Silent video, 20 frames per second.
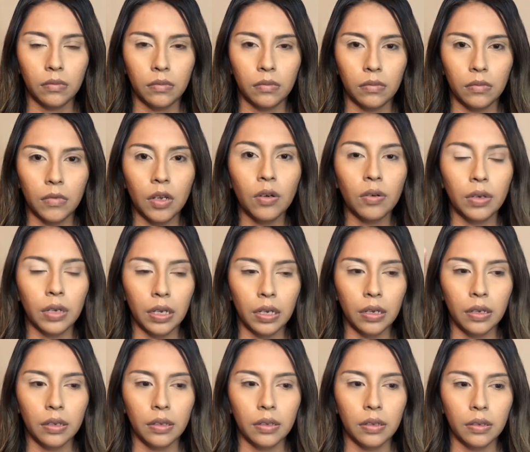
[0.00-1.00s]

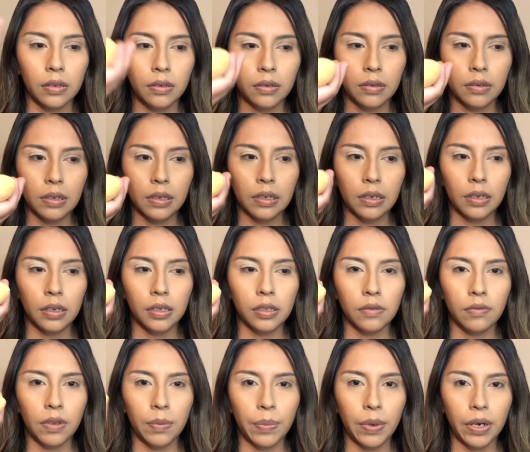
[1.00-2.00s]
because of
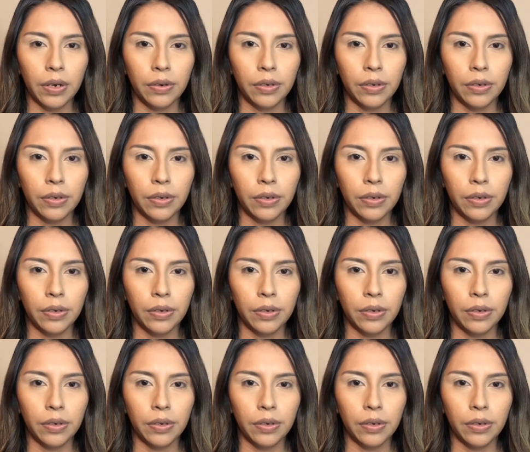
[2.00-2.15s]
the powder.